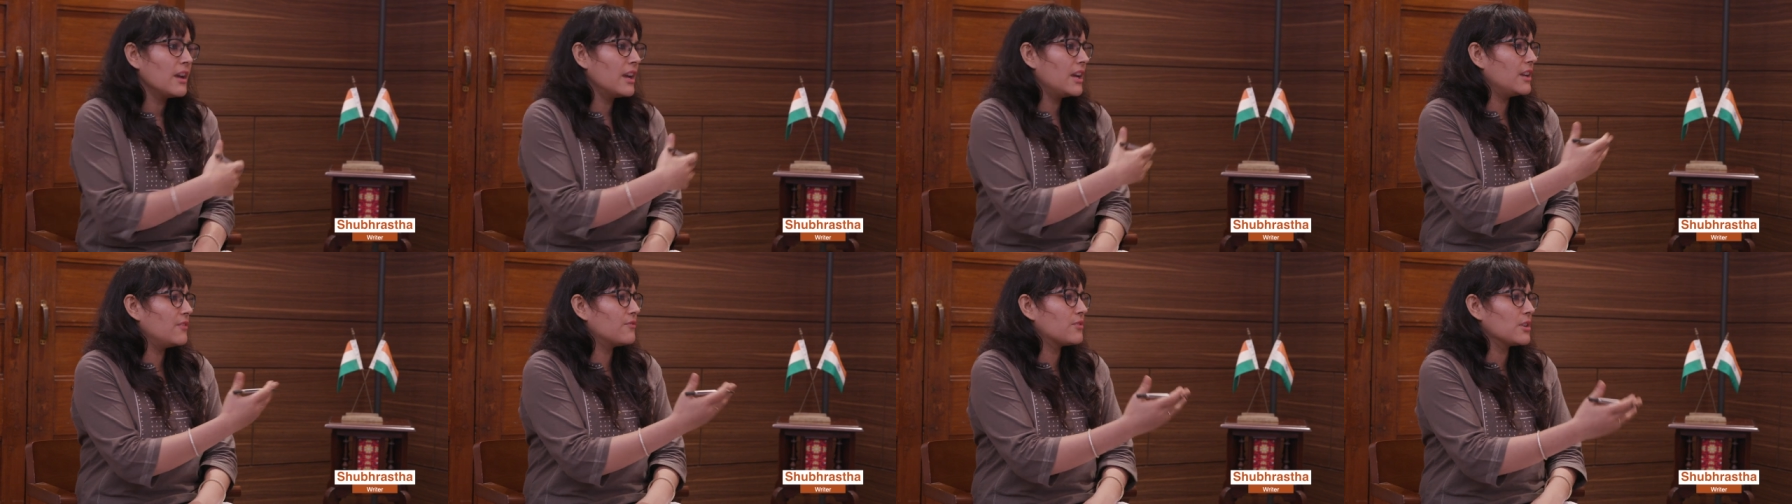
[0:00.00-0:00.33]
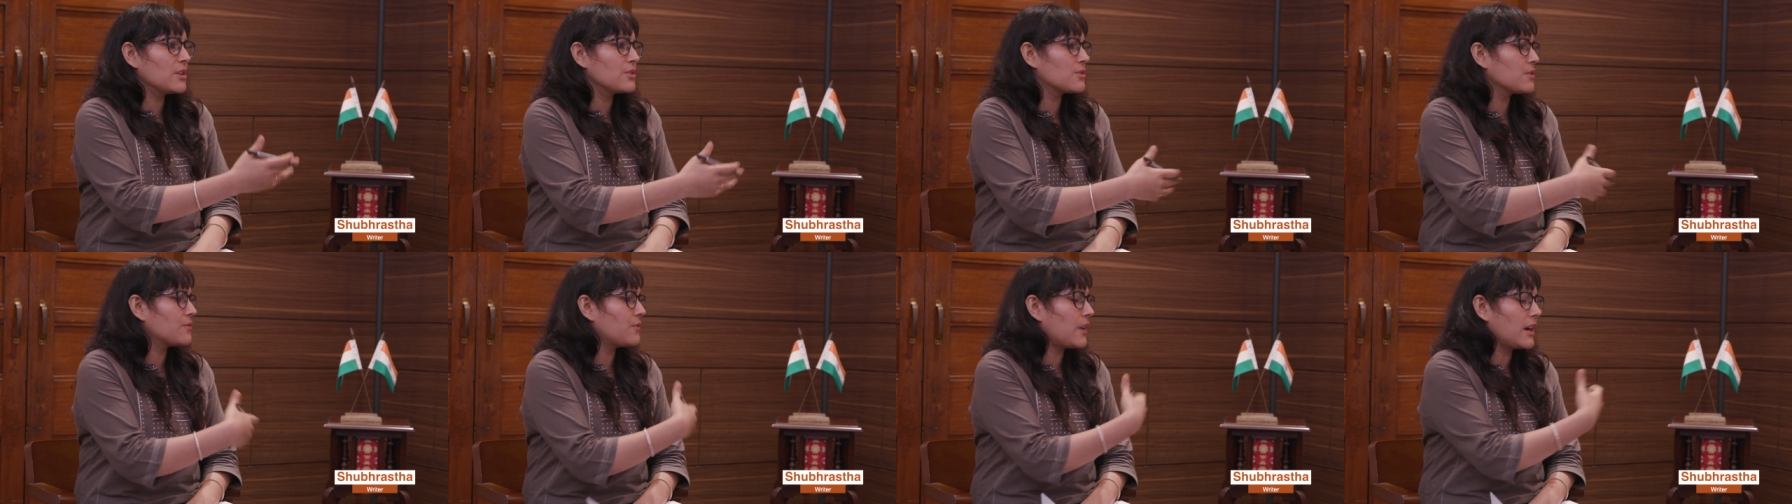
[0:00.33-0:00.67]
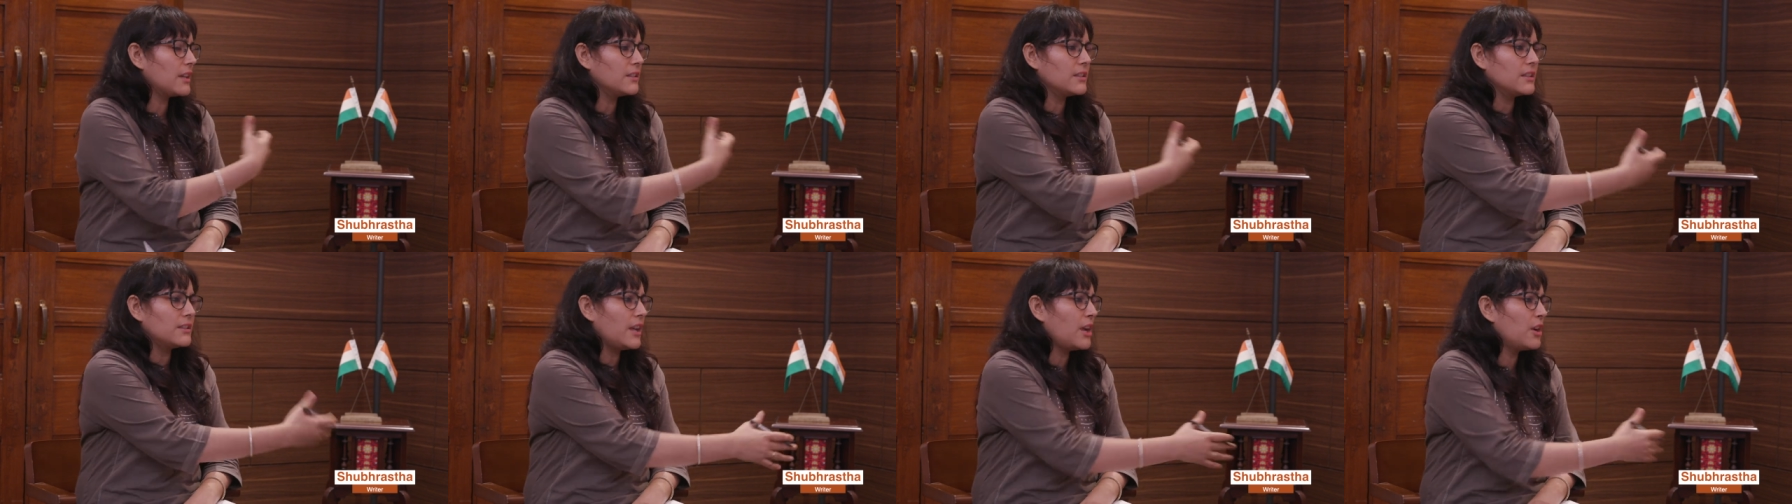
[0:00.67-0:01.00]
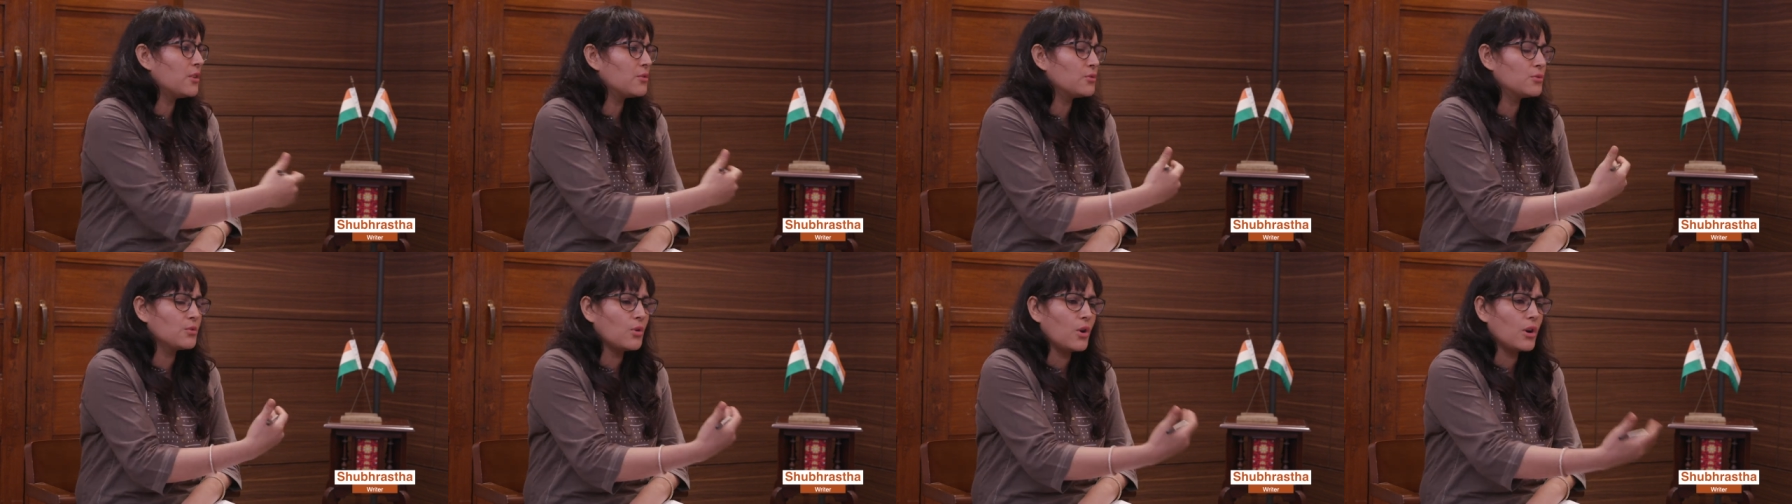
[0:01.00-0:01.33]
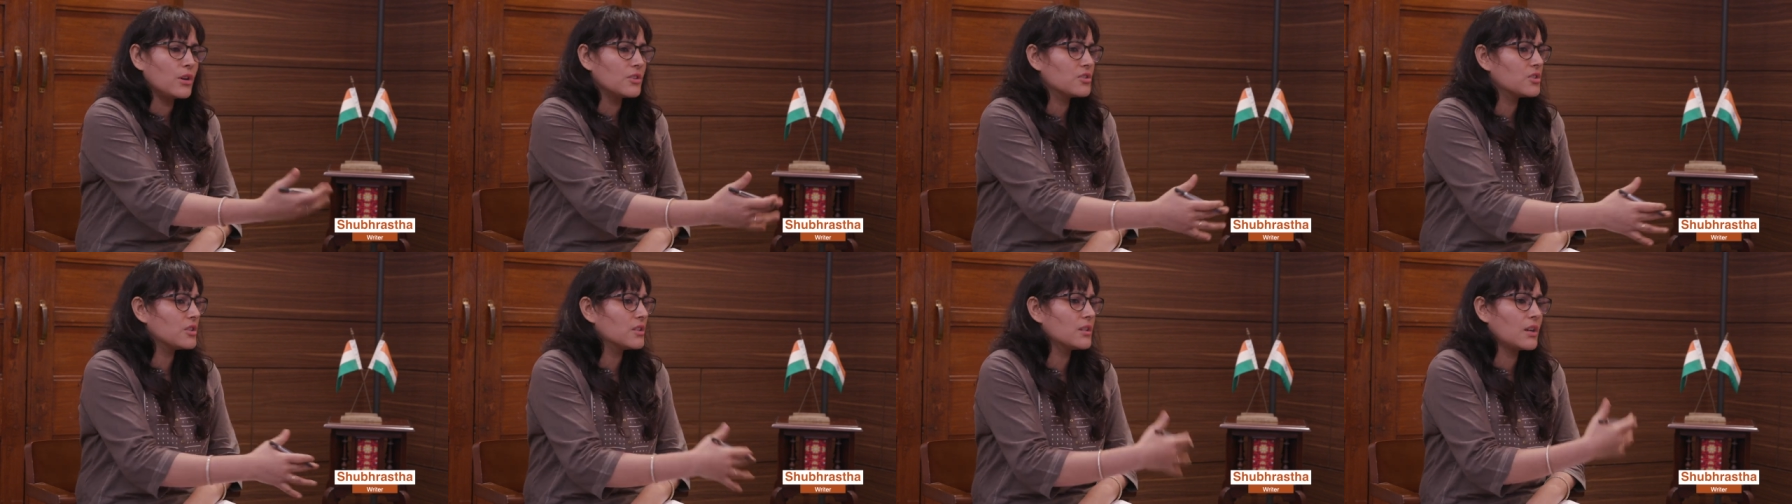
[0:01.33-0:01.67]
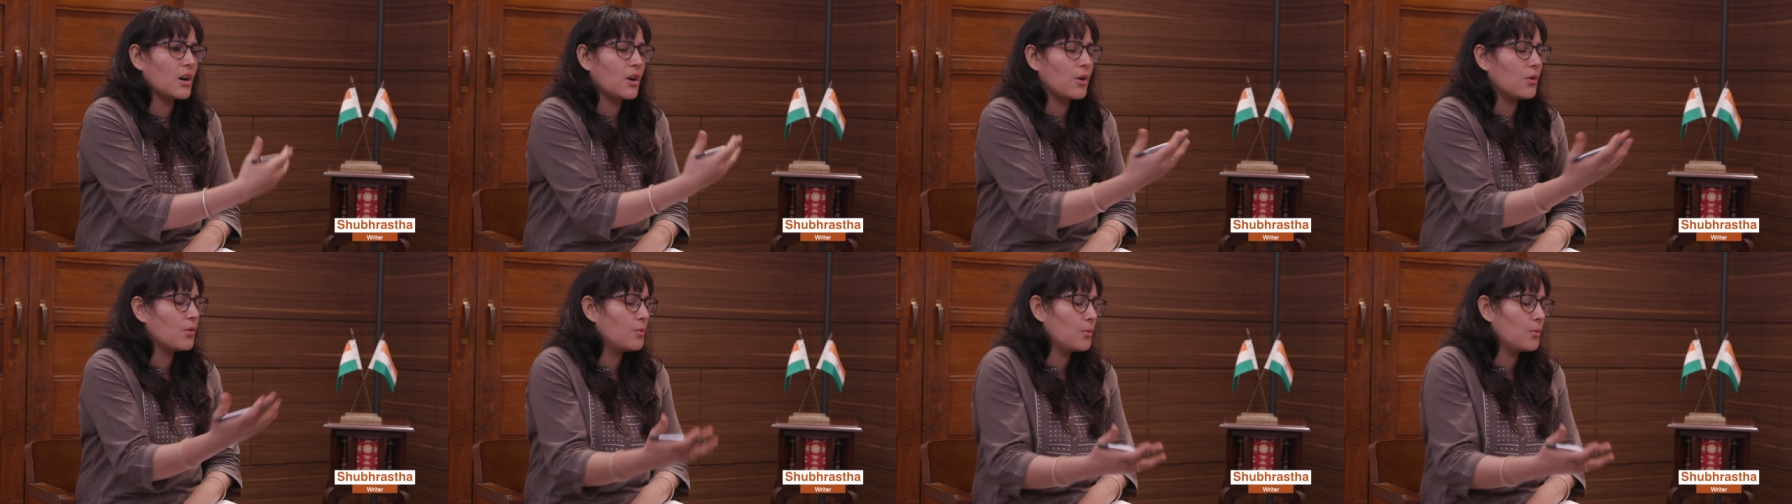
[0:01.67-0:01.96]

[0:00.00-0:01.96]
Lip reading: in front of either Nehru or Jinnah or